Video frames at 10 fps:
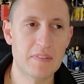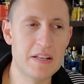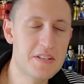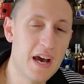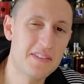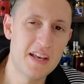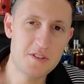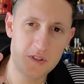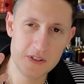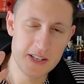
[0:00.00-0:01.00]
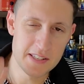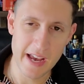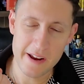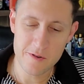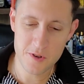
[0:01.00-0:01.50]
it's got that
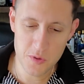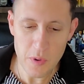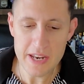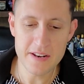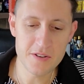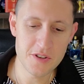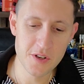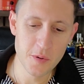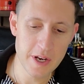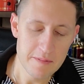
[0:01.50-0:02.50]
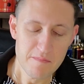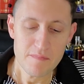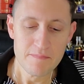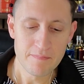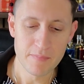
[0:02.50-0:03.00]
designer sweetness to it.
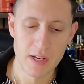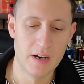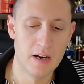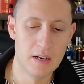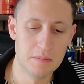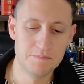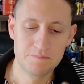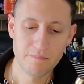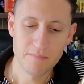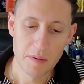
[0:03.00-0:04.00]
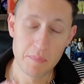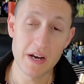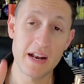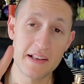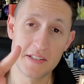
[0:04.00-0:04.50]
Um,
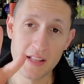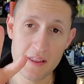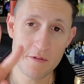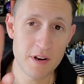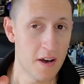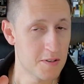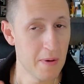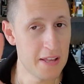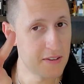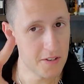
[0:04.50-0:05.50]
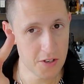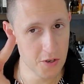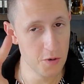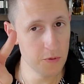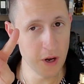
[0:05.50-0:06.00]
but it has leather and osmanthus,
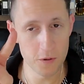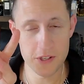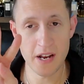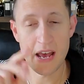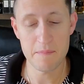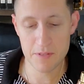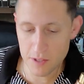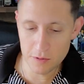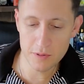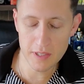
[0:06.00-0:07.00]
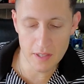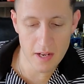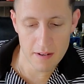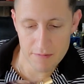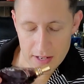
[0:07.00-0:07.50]
two notes that I absolutely
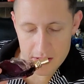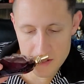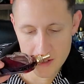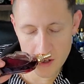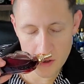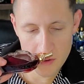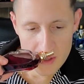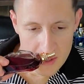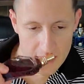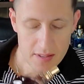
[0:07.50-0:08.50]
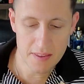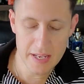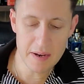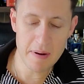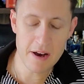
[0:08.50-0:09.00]
love. And so the
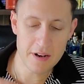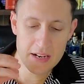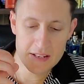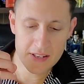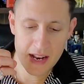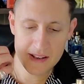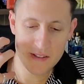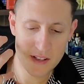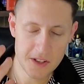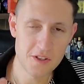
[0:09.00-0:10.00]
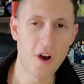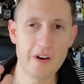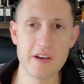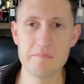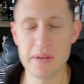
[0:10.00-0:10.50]
thing about it is it has this
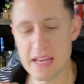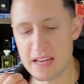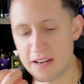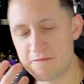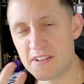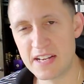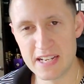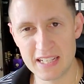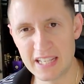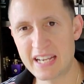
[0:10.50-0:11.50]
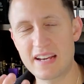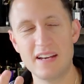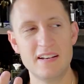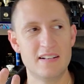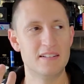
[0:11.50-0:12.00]
tonka bean,
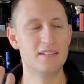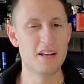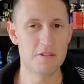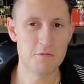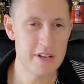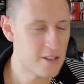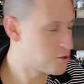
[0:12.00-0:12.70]
vanillic, leathery